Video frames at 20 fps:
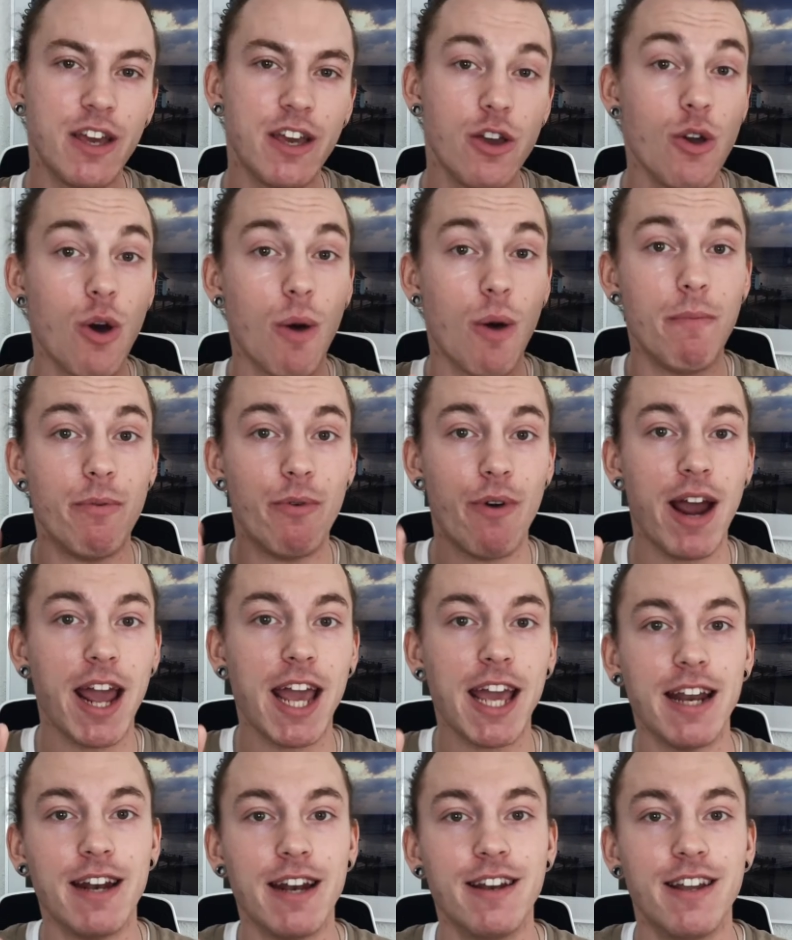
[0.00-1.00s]
your
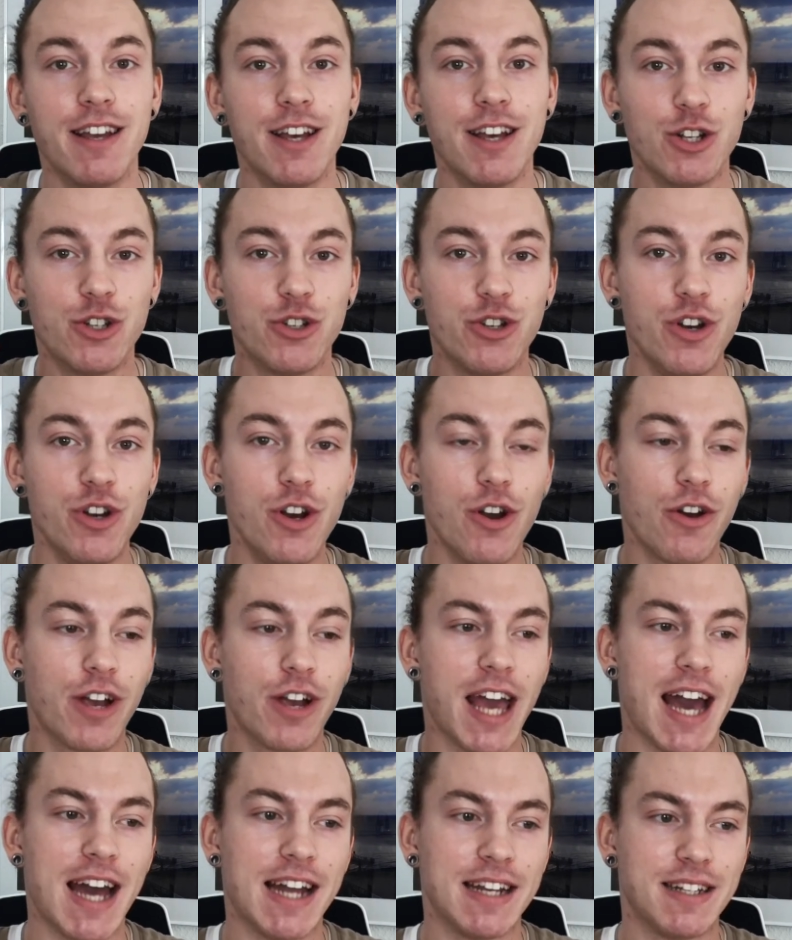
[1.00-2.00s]
brain to
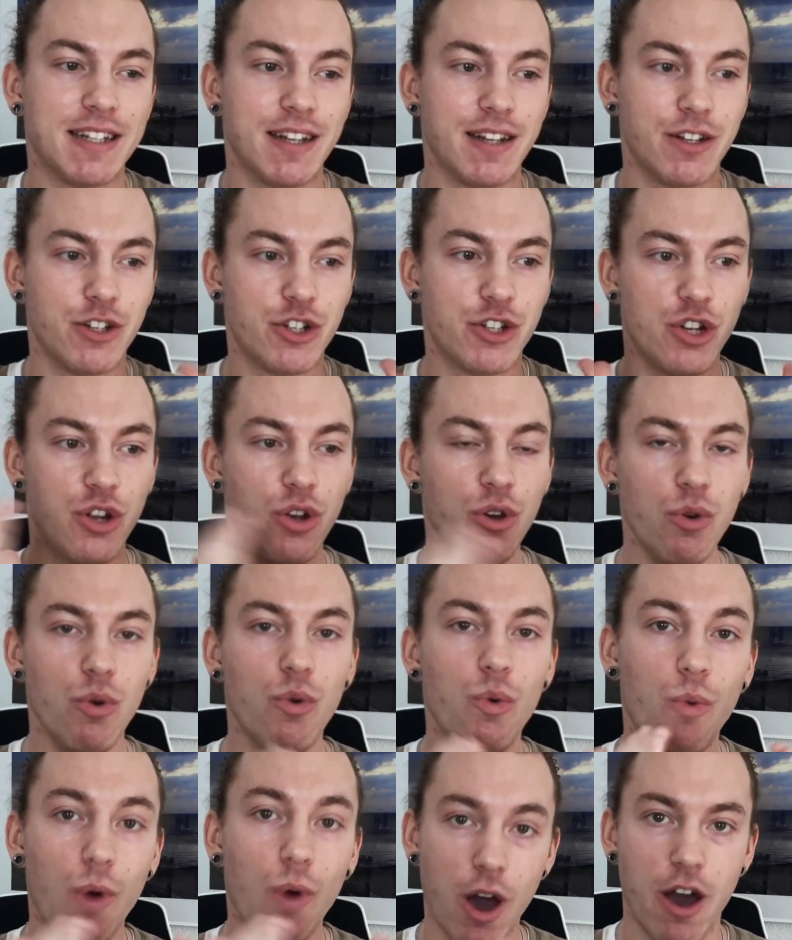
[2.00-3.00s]
look at
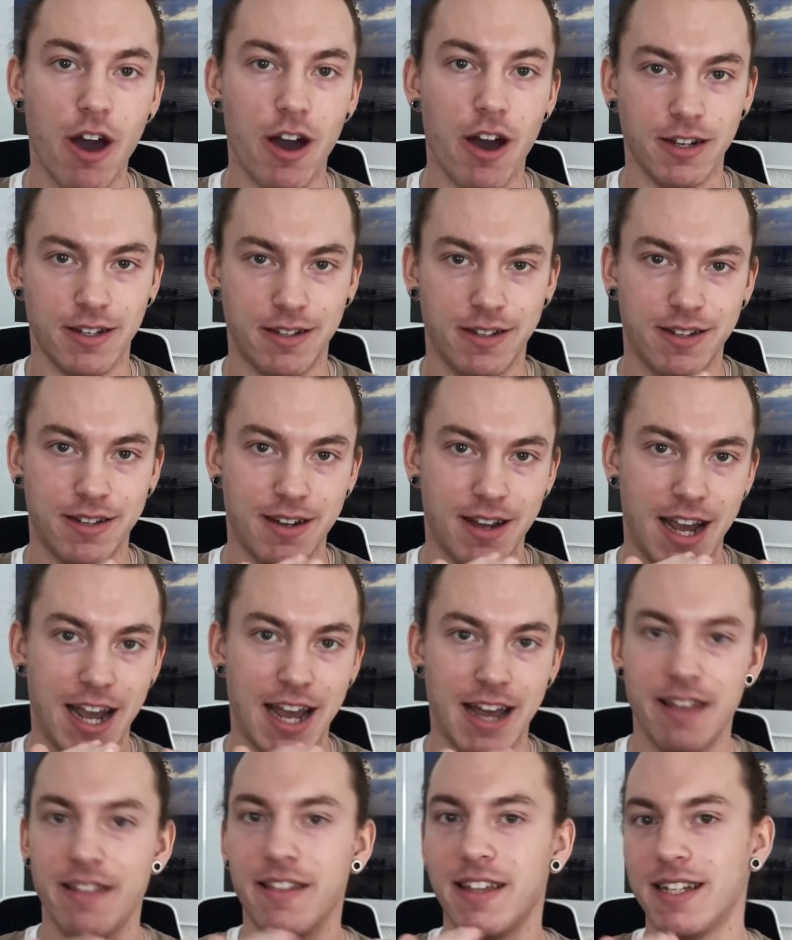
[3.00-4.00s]
2 words
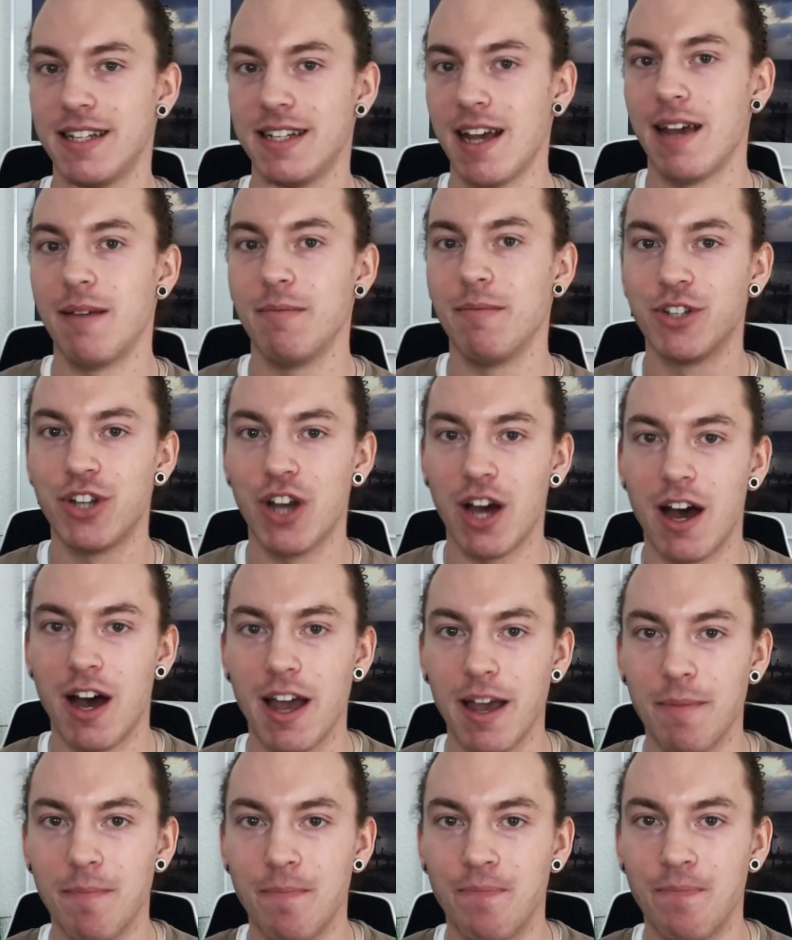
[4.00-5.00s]
at the same time.